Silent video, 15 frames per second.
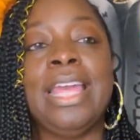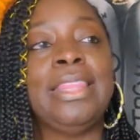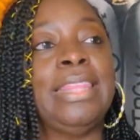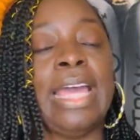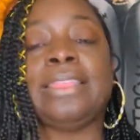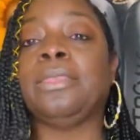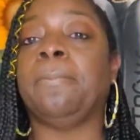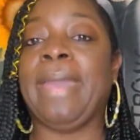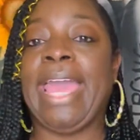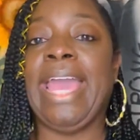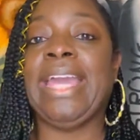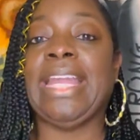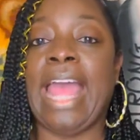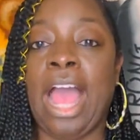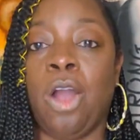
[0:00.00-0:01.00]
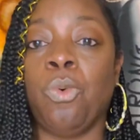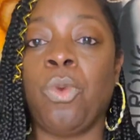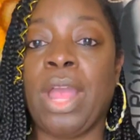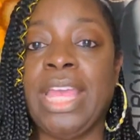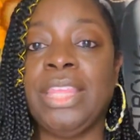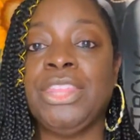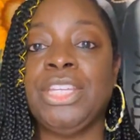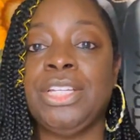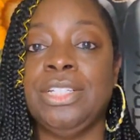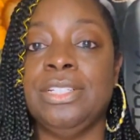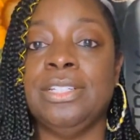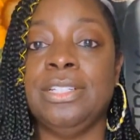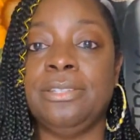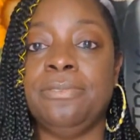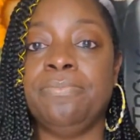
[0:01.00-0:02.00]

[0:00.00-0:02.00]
that the bad outweigh the good.